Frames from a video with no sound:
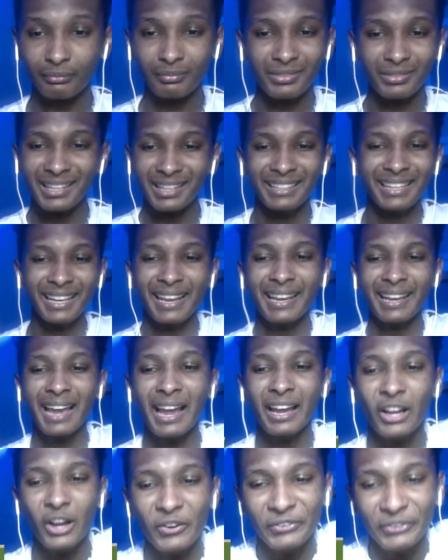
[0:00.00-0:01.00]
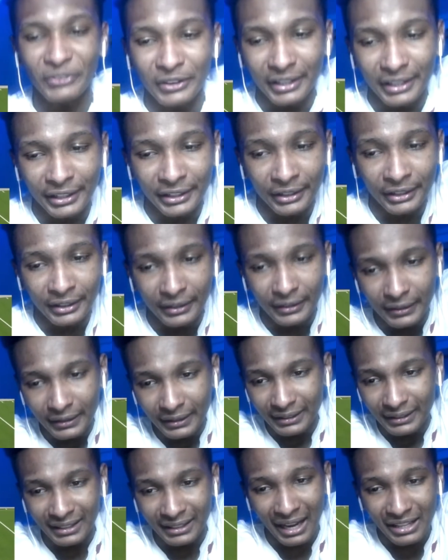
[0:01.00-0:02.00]
Yeah, they gotta go for it here.
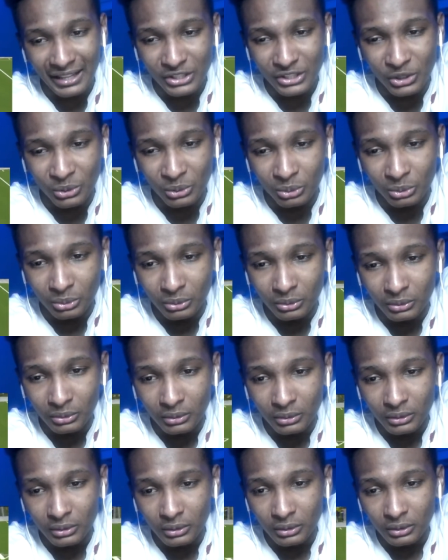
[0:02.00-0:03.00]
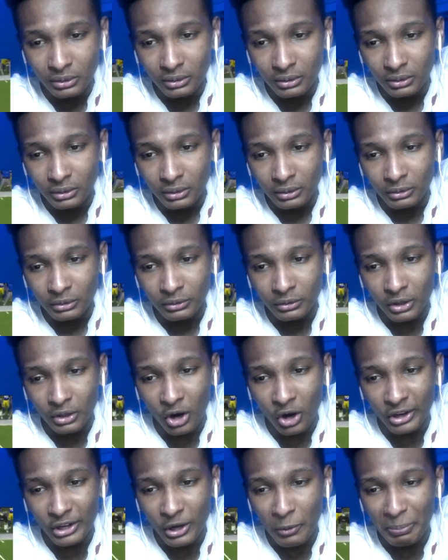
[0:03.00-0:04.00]
Got to.
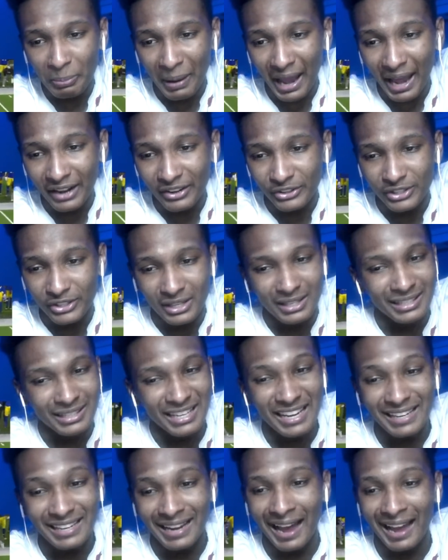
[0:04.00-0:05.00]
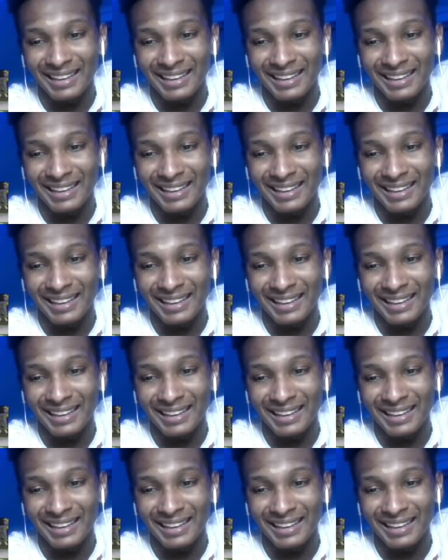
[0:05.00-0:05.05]
Cordell Patterson did not